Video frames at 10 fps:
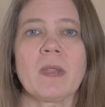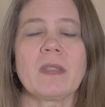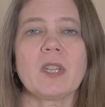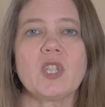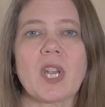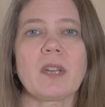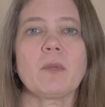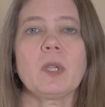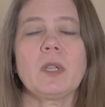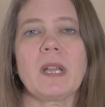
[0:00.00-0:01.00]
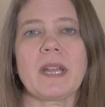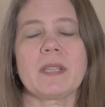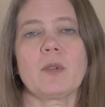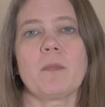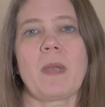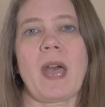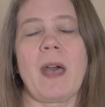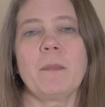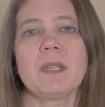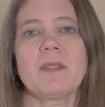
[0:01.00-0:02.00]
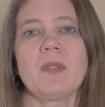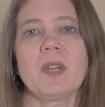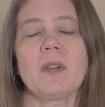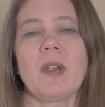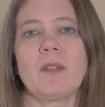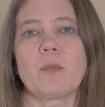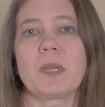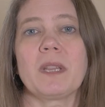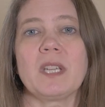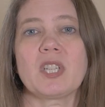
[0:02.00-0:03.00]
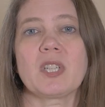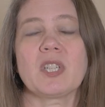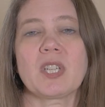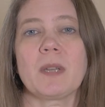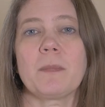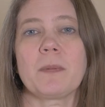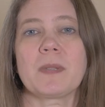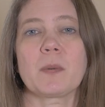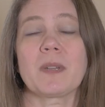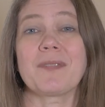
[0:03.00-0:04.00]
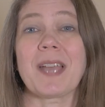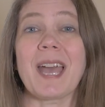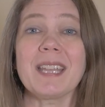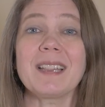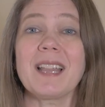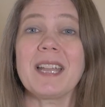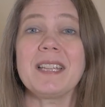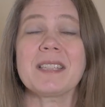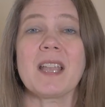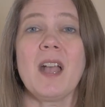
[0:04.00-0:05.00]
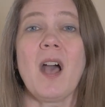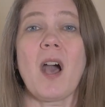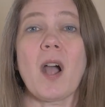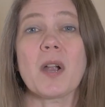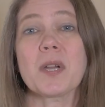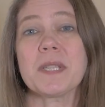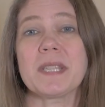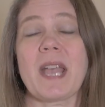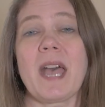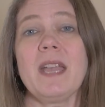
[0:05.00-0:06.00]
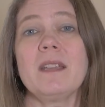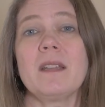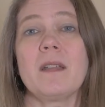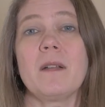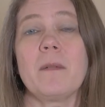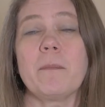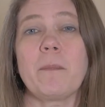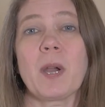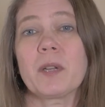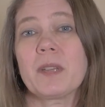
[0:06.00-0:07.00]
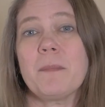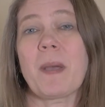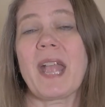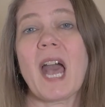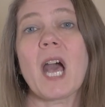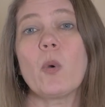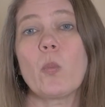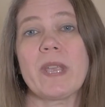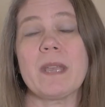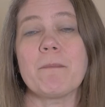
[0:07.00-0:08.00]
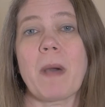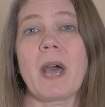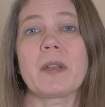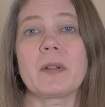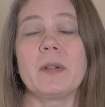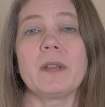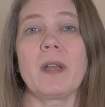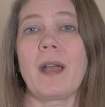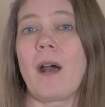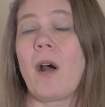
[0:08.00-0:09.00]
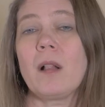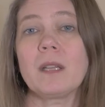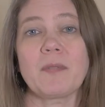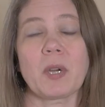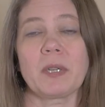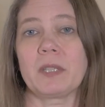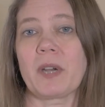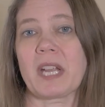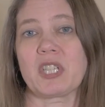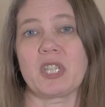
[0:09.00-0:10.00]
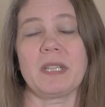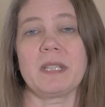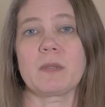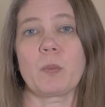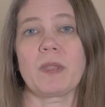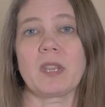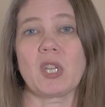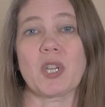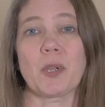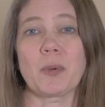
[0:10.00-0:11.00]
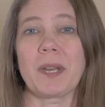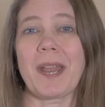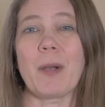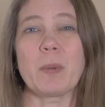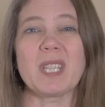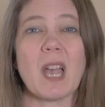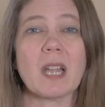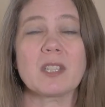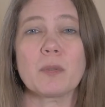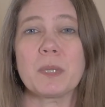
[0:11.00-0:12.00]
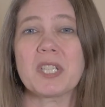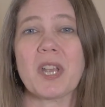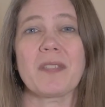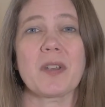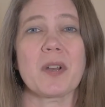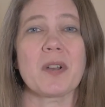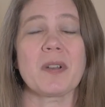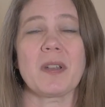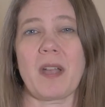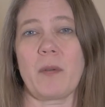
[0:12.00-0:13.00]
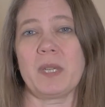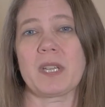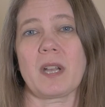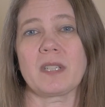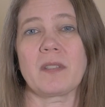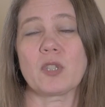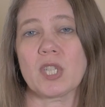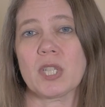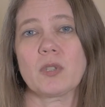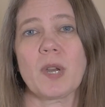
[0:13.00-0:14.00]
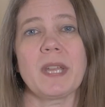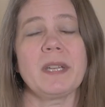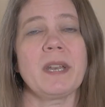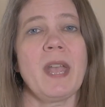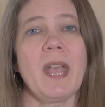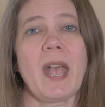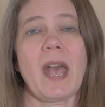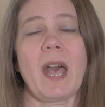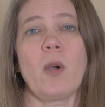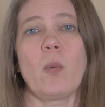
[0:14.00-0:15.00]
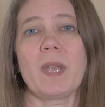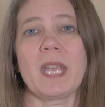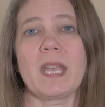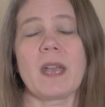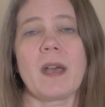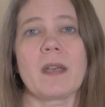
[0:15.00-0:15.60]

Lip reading: the general classroom atmosphere and relationship sort of guidelines are set partly by how we model all of our interactions with the children, how we talk to each other, how we talk to other children, how we